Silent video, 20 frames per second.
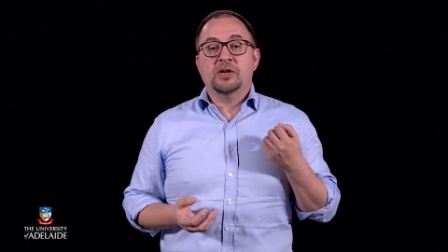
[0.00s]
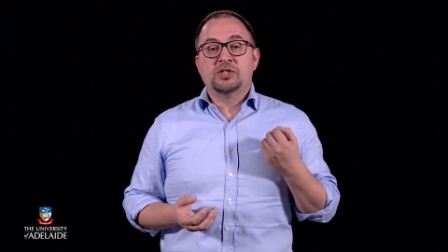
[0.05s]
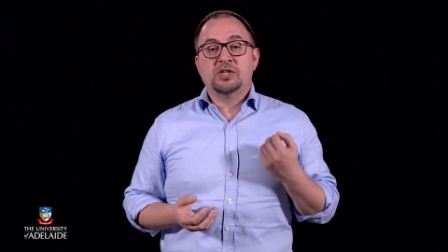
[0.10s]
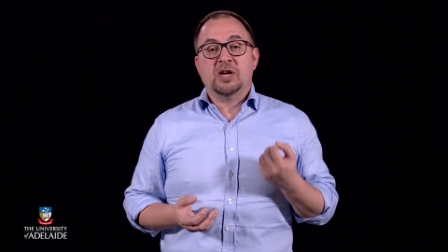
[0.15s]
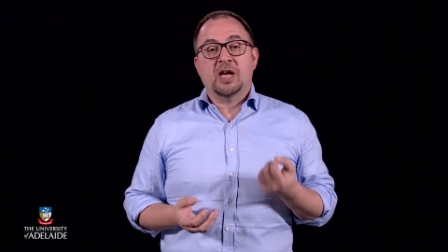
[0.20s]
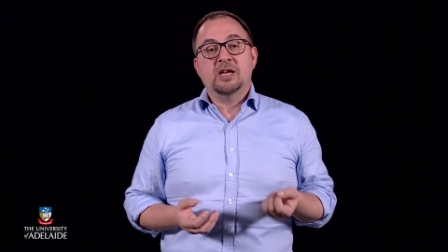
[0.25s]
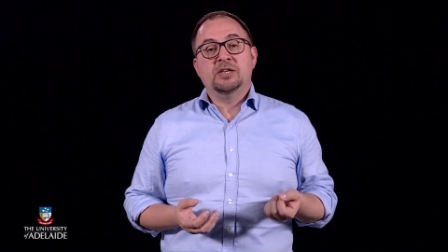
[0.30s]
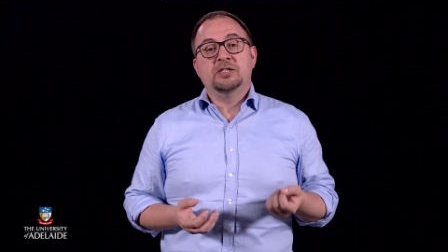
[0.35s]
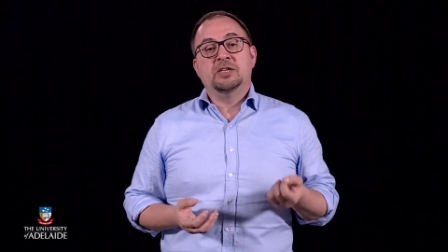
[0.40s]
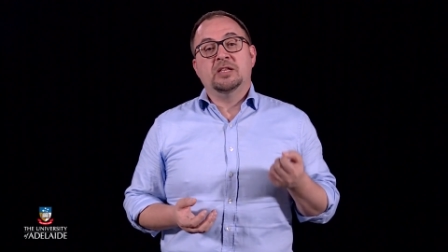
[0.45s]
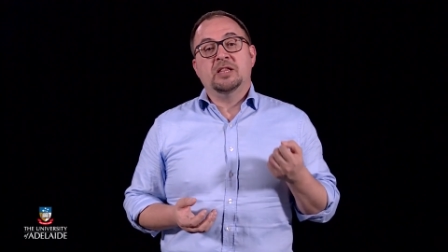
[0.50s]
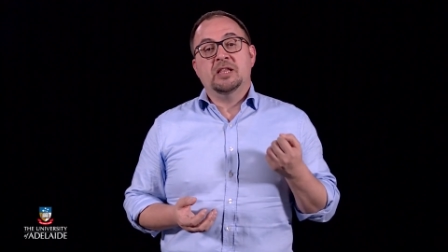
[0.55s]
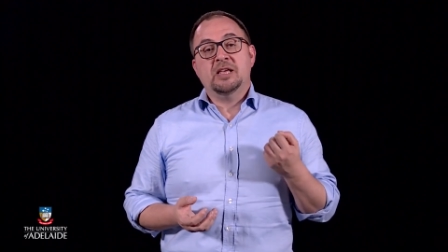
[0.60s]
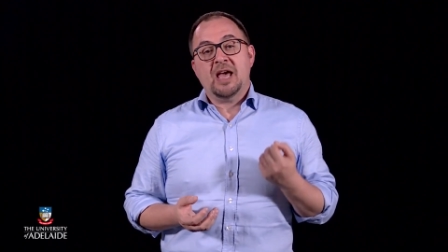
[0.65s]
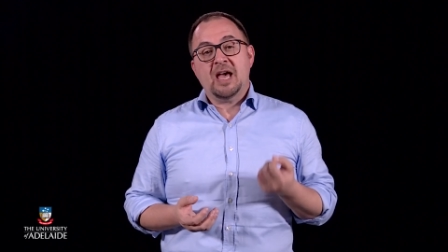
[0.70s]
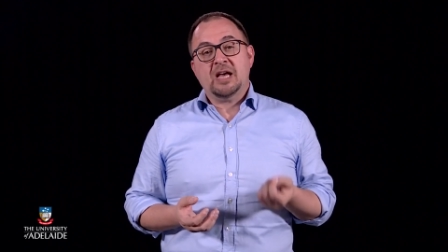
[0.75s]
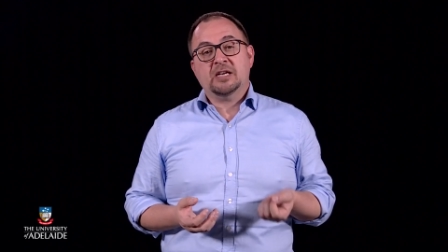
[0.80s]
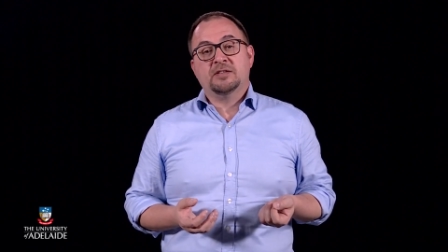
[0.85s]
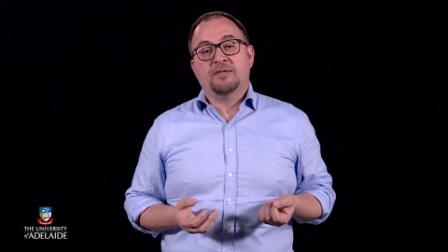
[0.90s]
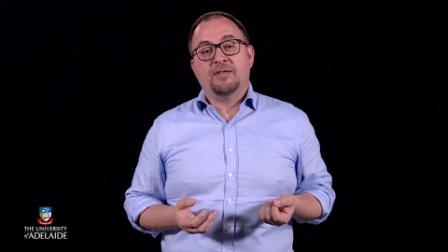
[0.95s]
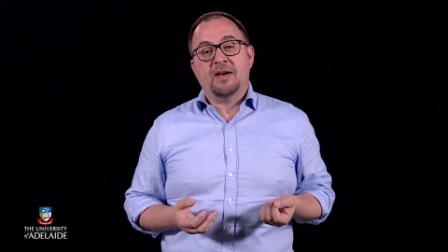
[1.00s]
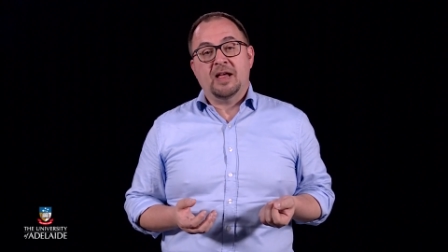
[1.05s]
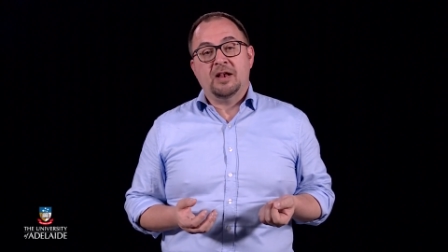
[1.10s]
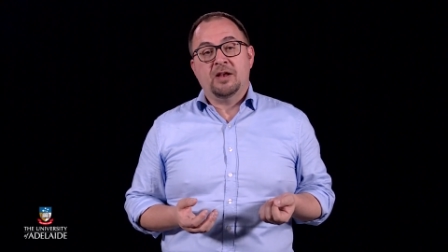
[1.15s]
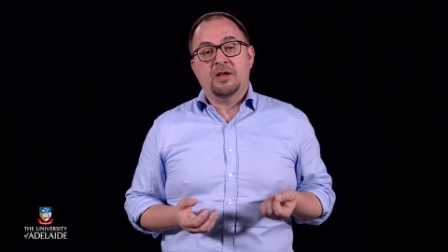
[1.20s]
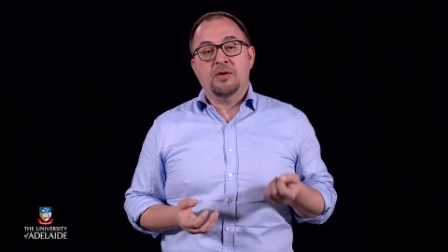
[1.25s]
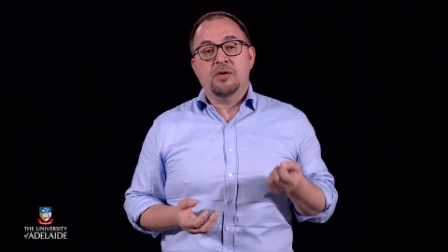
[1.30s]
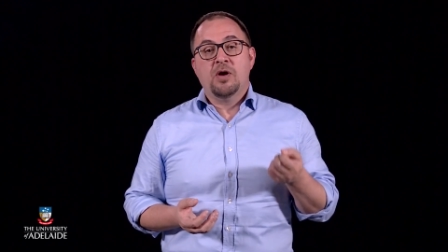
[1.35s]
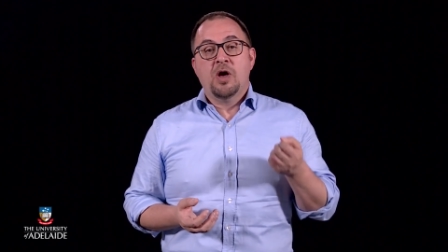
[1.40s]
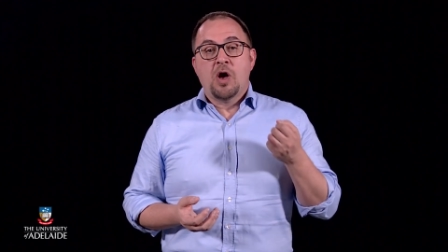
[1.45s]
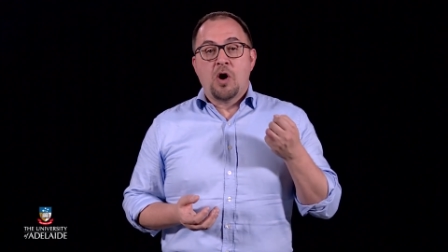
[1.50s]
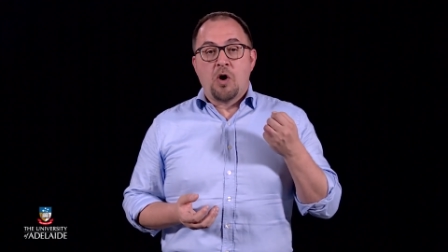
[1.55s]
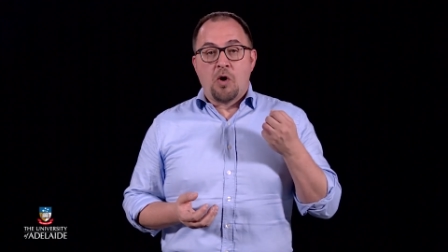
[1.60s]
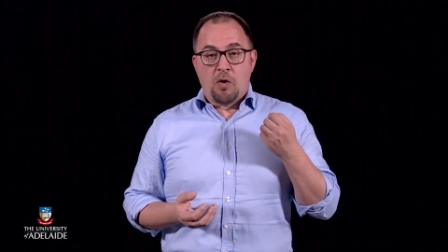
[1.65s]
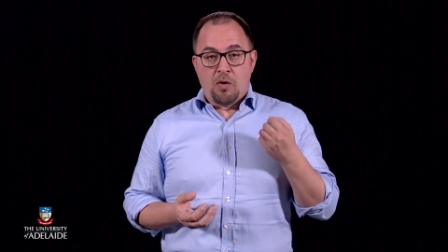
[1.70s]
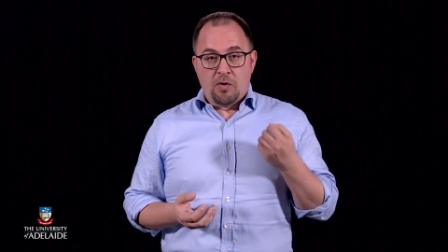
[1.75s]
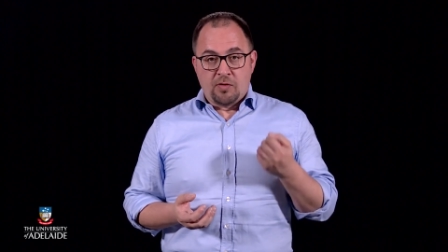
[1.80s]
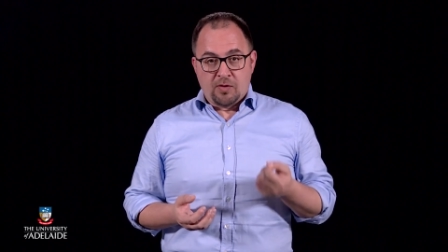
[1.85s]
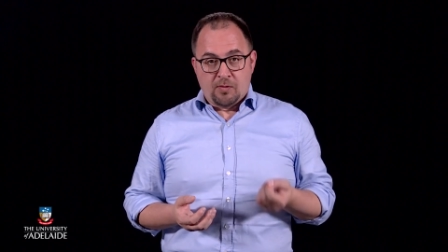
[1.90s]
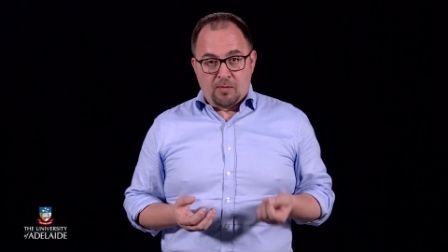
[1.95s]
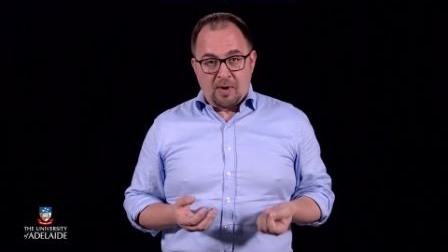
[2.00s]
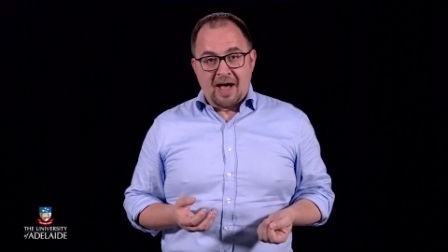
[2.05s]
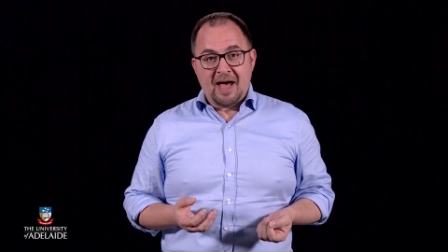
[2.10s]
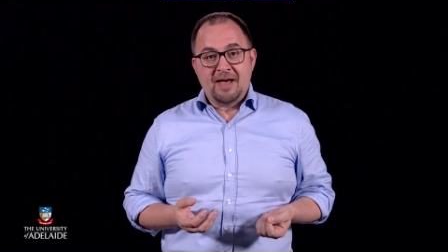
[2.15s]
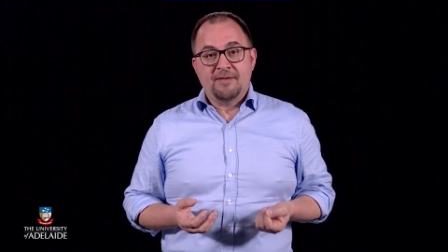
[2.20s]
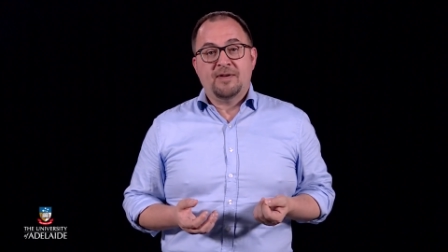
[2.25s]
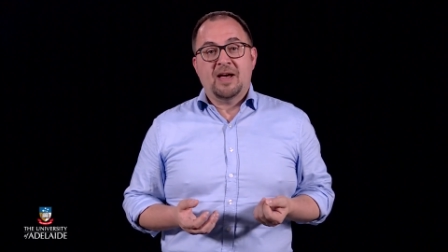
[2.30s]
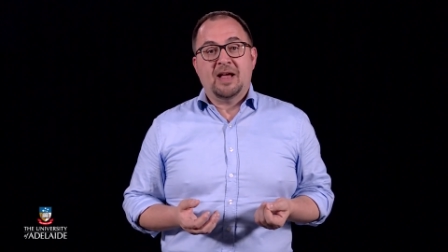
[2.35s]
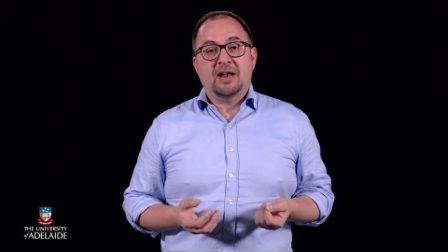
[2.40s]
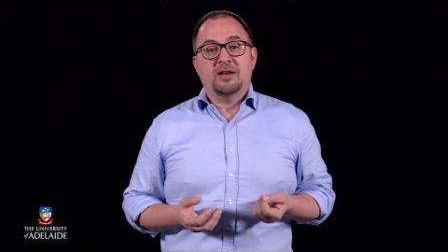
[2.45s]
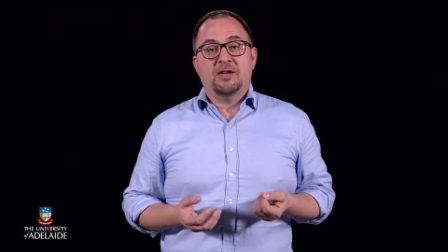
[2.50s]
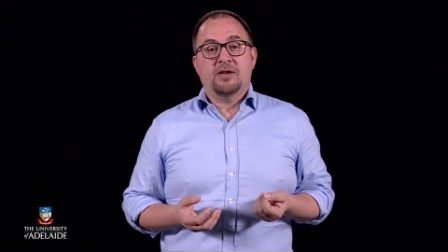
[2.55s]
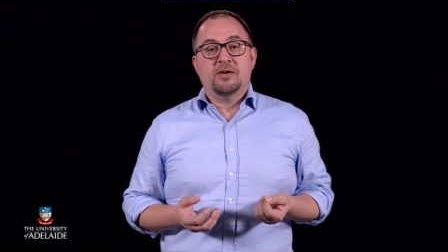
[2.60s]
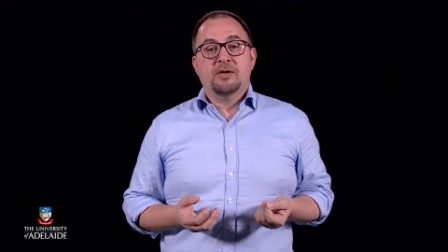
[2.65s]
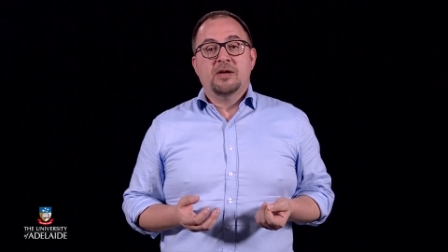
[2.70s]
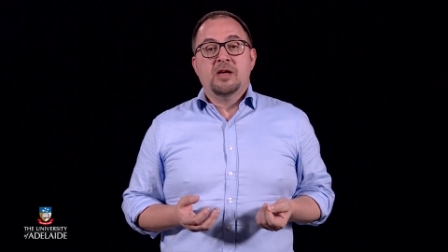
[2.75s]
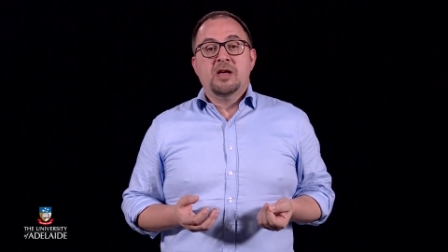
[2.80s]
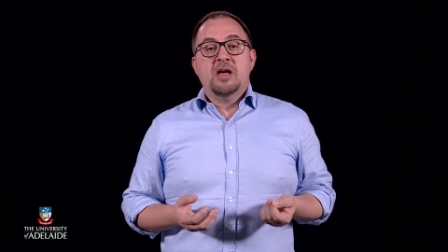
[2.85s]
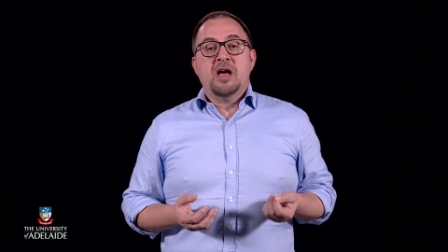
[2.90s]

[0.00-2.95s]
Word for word: changing the x value or the y value.